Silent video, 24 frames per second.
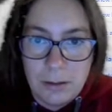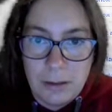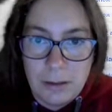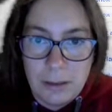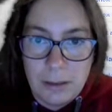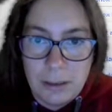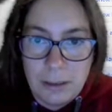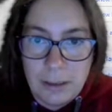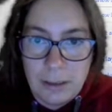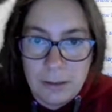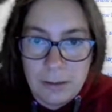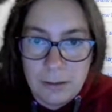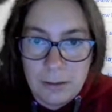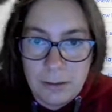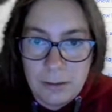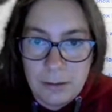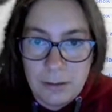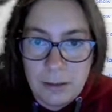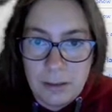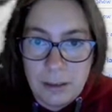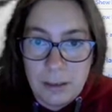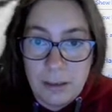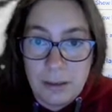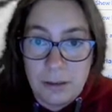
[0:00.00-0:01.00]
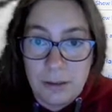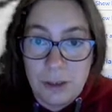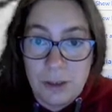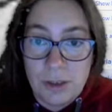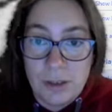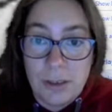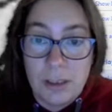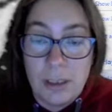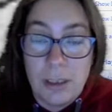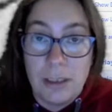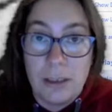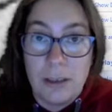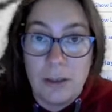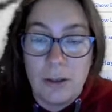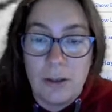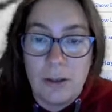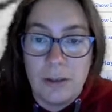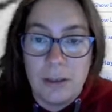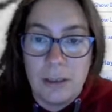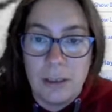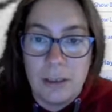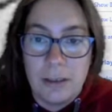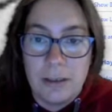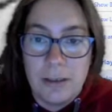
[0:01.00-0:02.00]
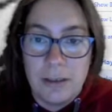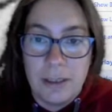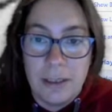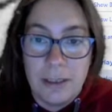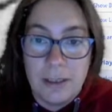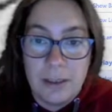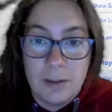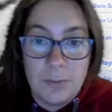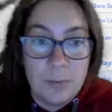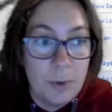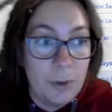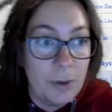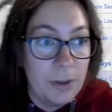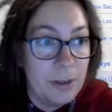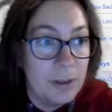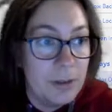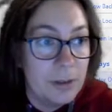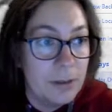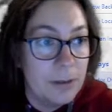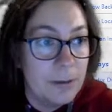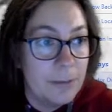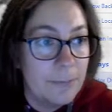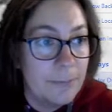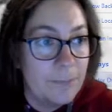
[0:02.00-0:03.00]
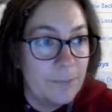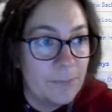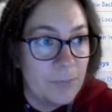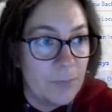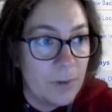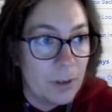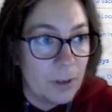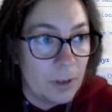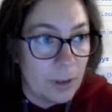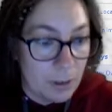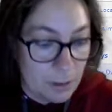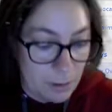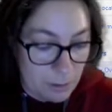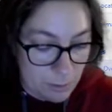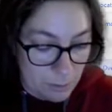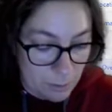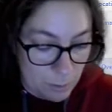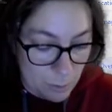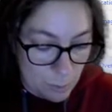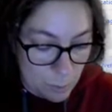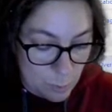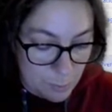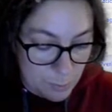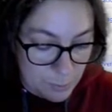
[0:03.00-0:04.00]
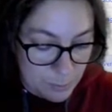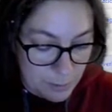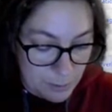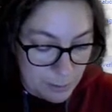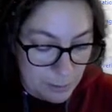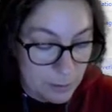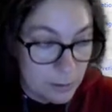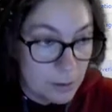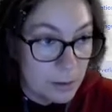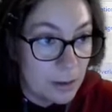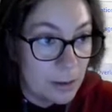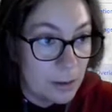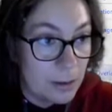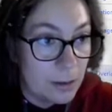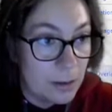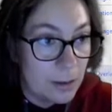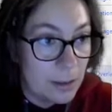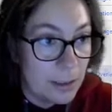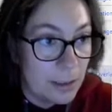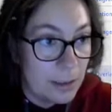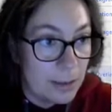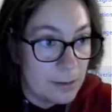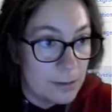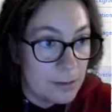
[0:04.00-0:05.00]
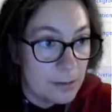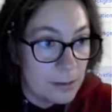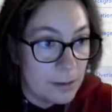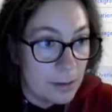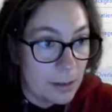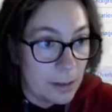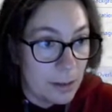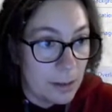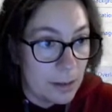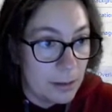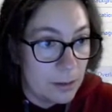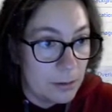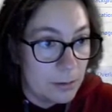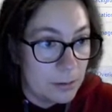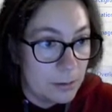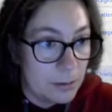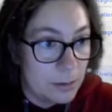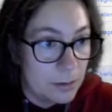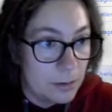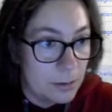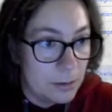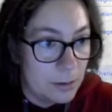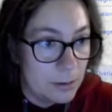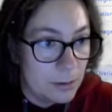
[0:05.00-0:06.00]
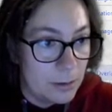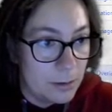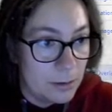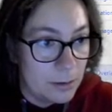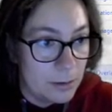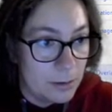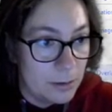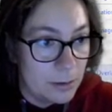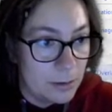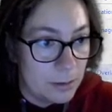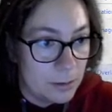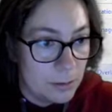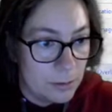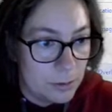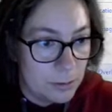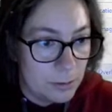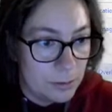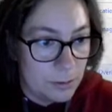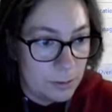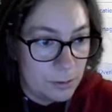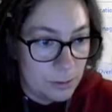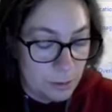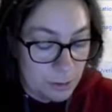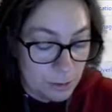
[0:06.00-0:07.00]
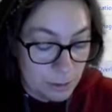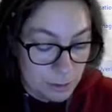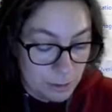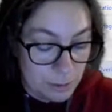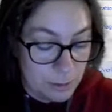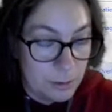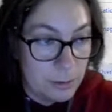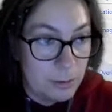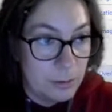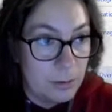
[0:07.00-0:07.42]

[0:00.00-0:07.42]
And just click on that end point and hope that it has a turn